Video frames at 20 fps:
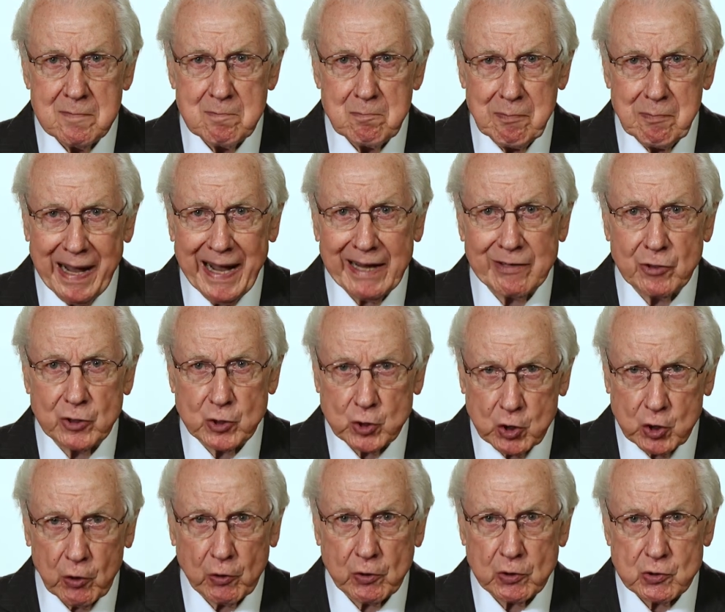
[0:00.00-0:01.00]
by the
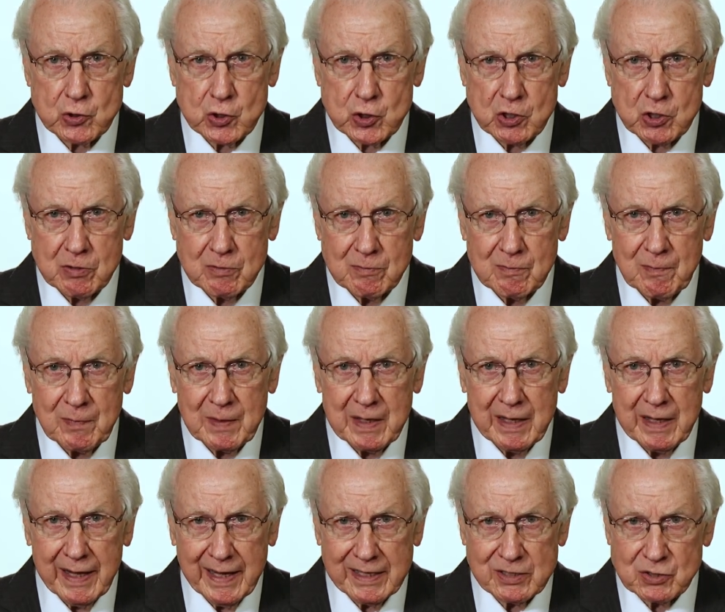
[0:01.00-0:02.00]
church
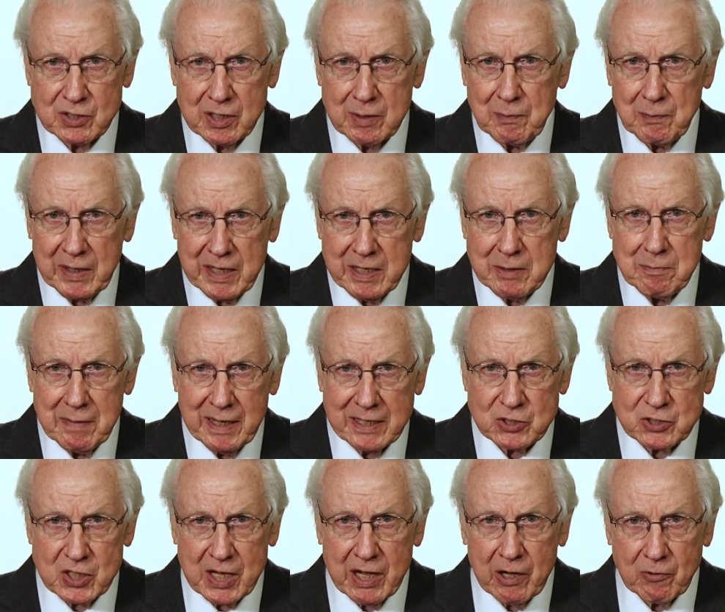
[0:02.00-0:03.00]
as they paid my
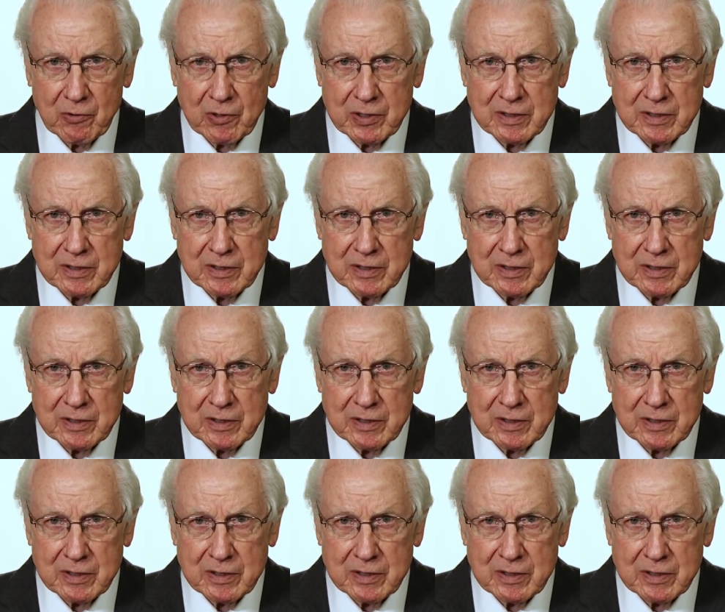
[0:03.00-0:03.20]
salary.